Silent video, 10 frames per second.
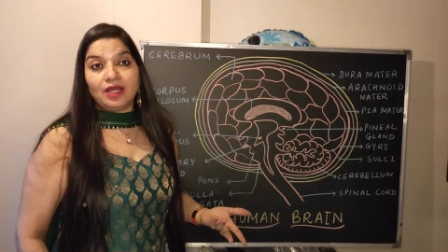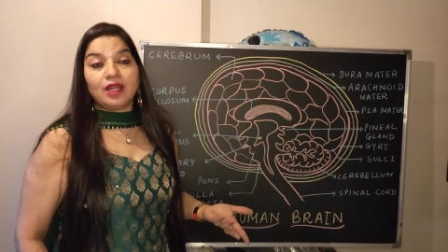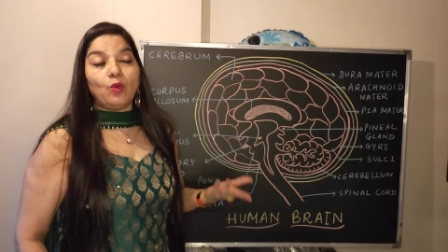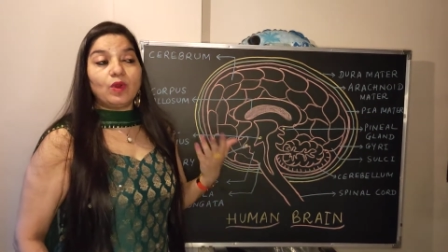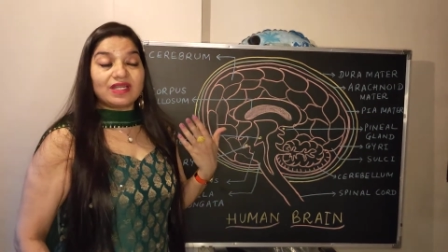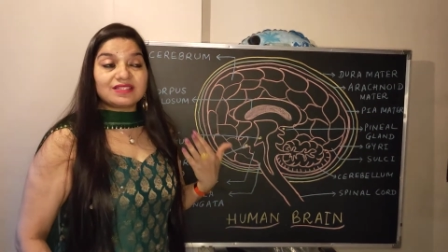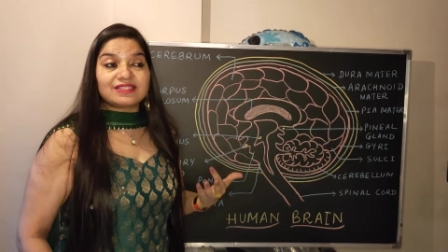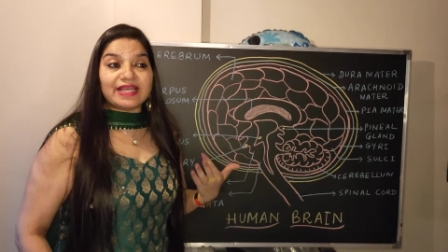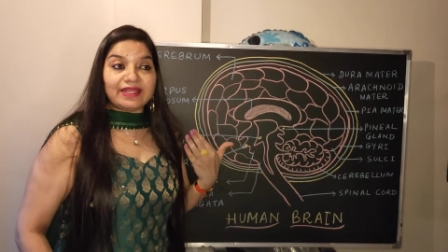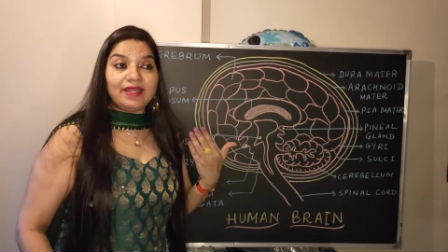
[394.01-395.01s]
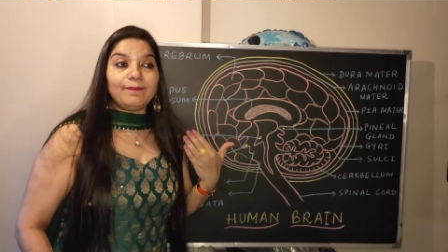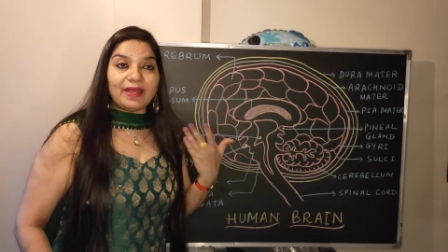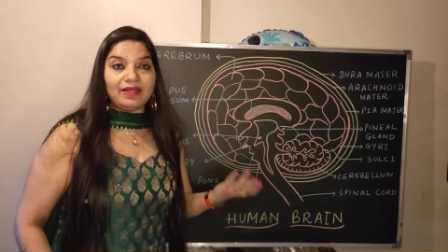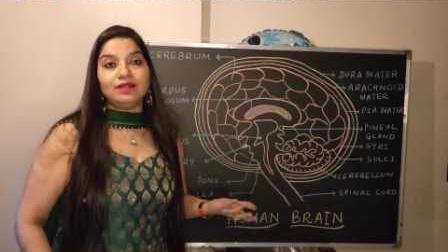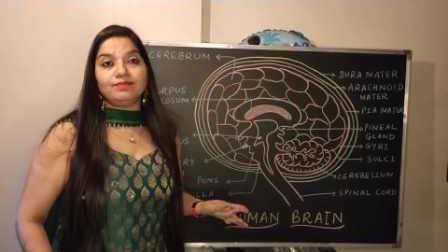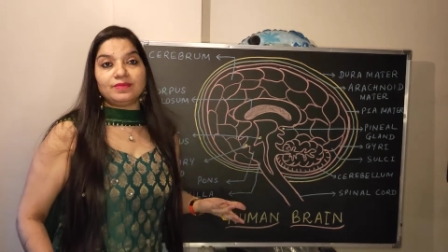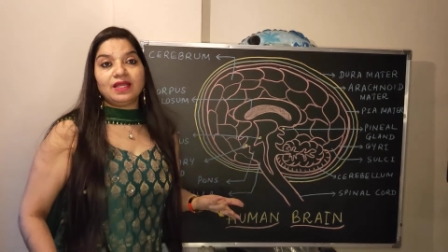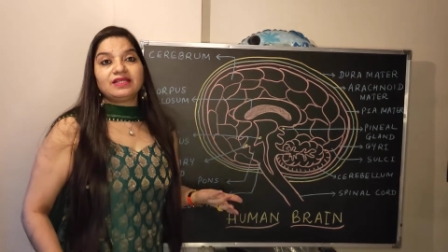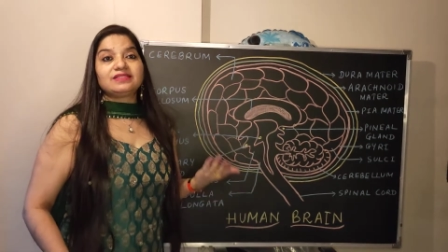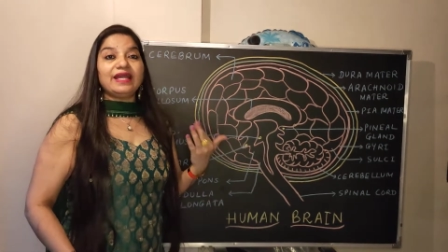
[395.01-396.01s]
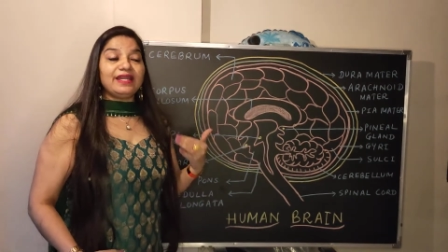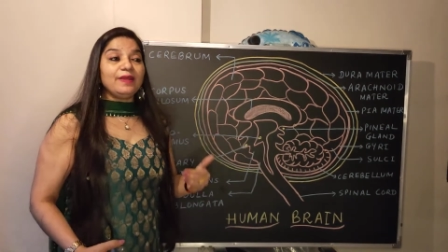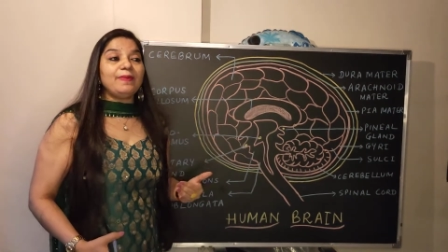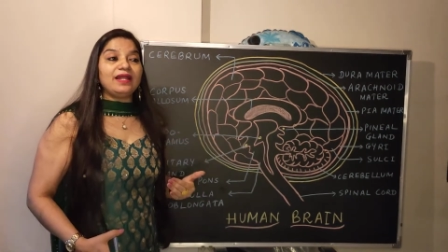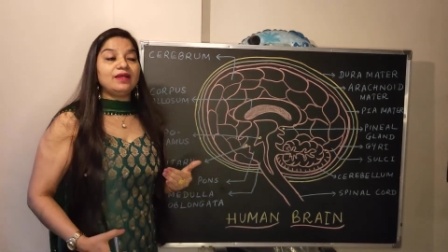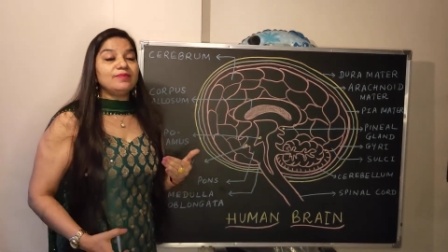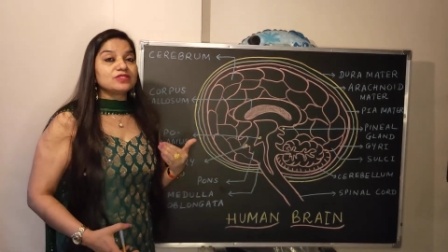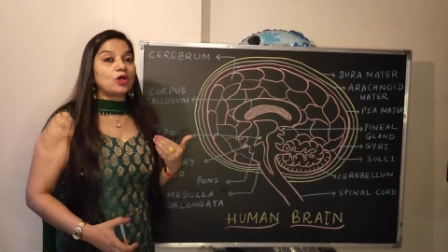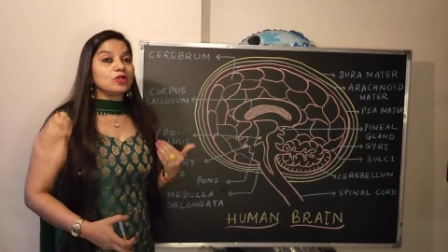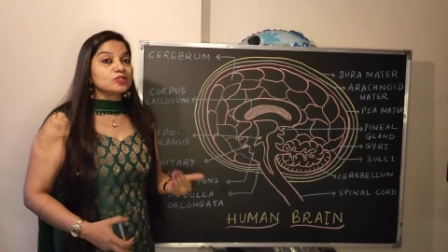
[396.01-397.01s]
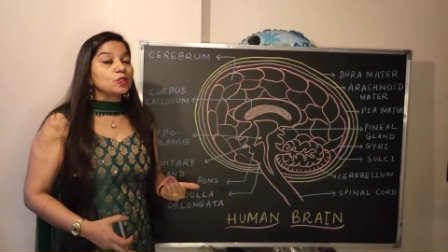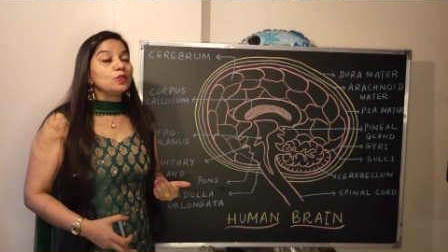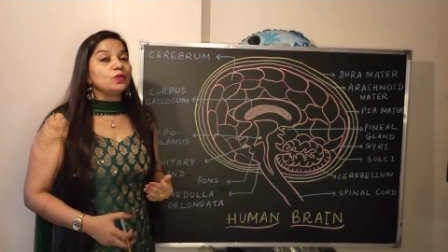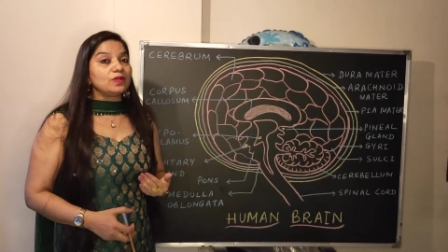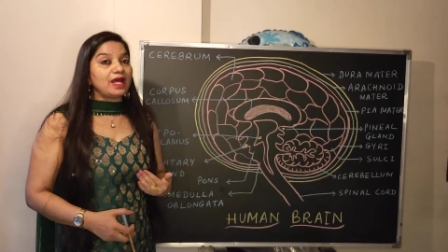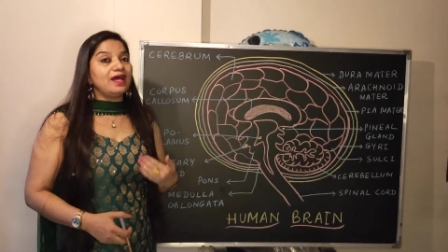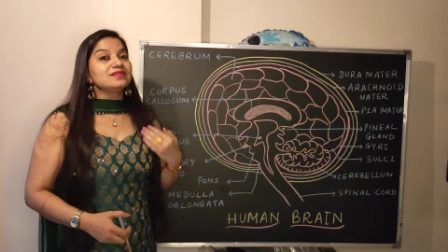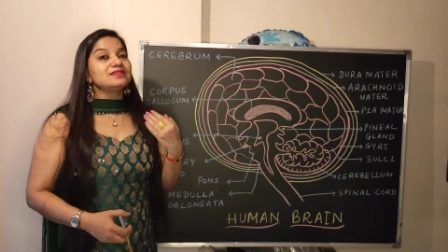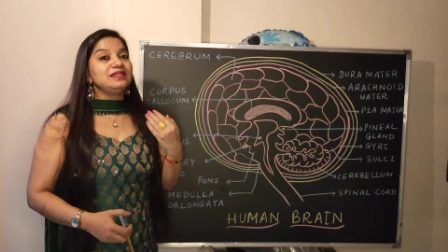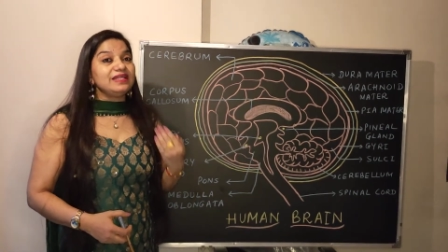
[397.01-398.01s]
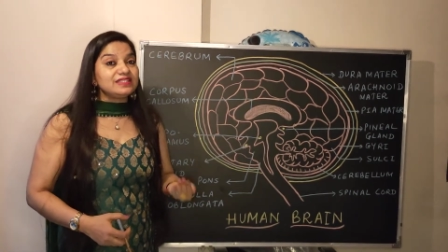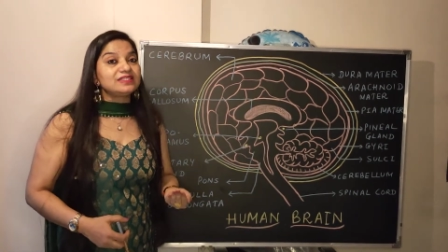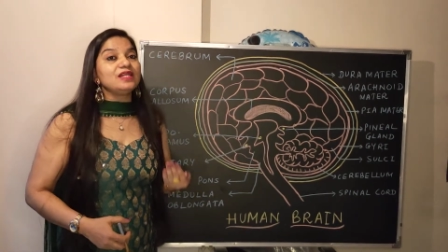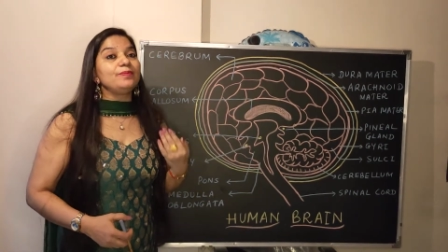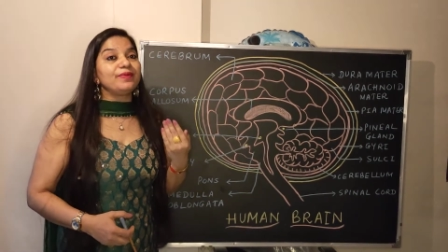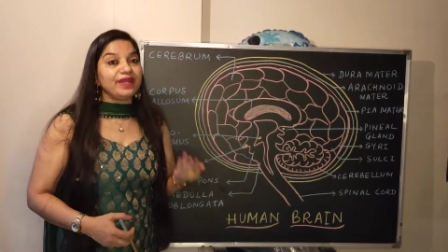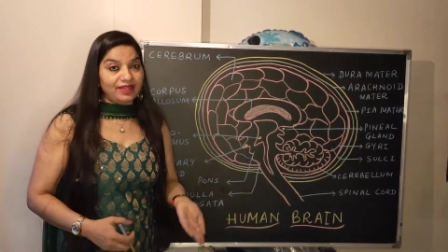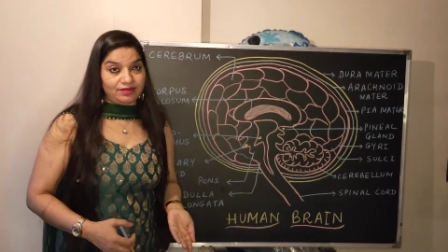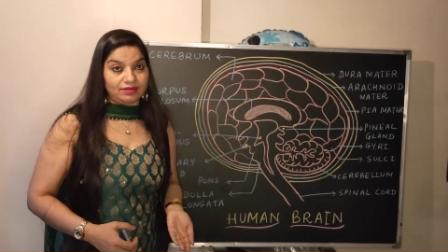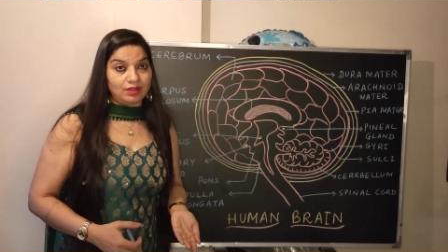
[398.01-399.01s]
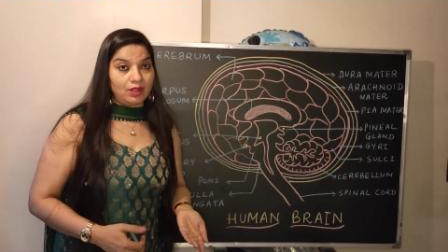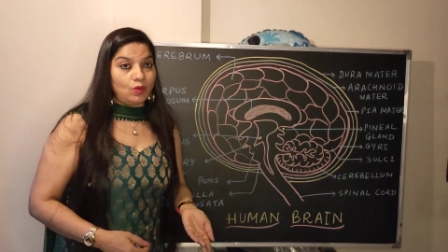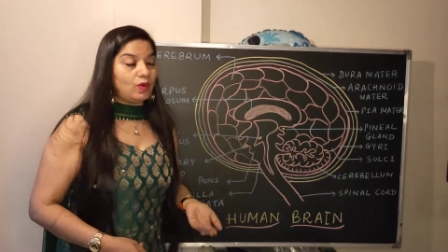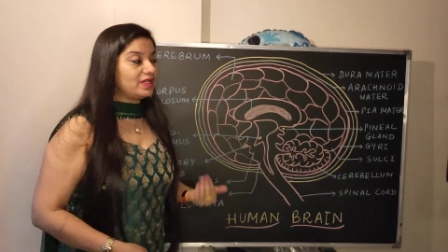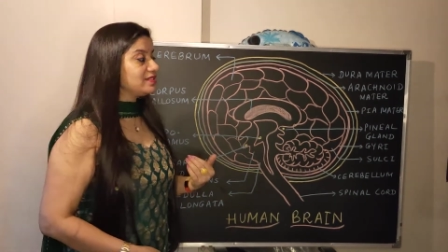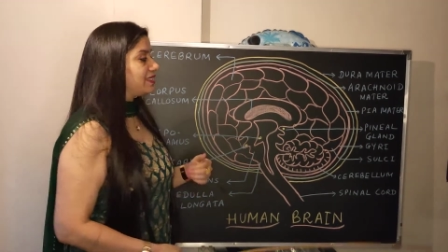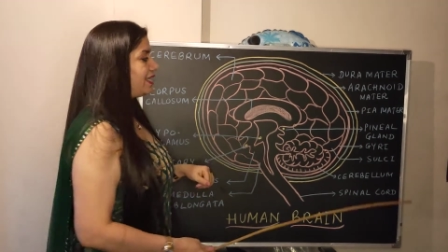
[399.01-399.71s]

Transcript: Now, what is cerebellum? Cerebellum is also known as little brain. What is